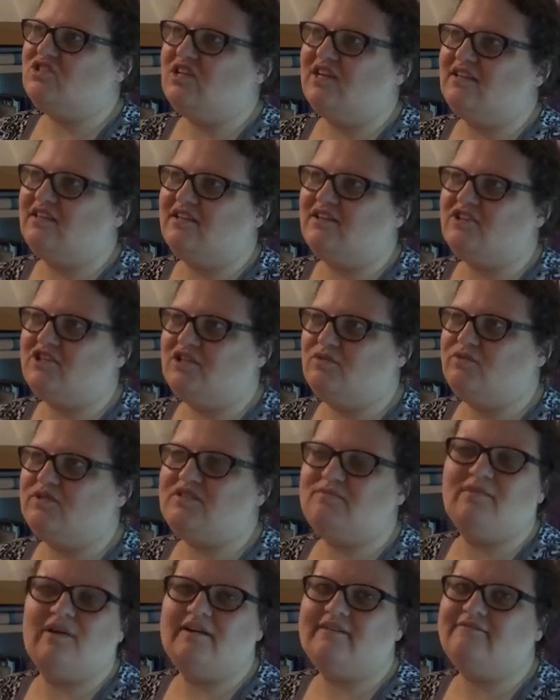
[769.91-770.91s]
I think she was
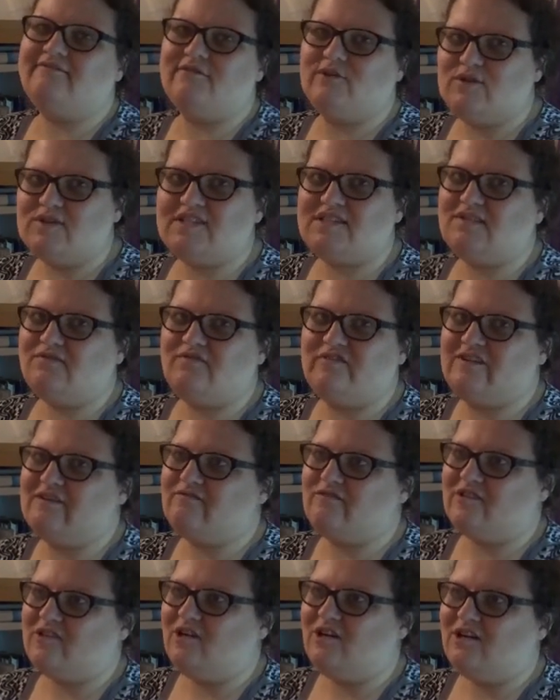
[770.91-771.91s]
my first
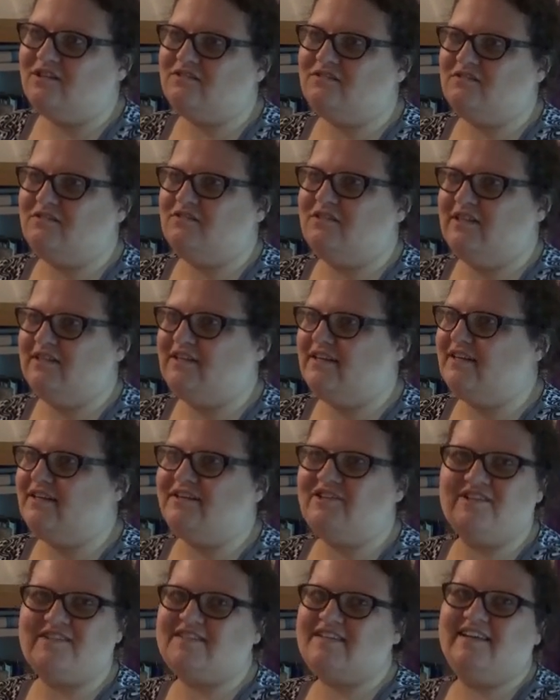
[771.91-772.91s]
favorite author, and I
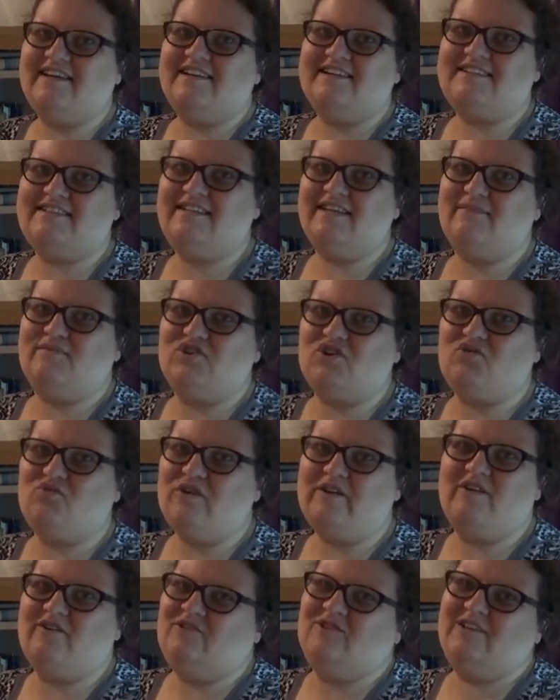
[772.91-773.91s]
just can't seem to
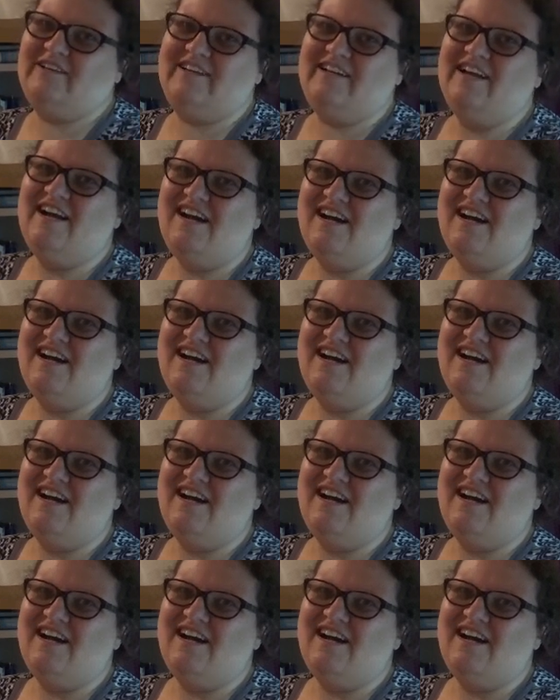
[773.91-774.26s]
quit her,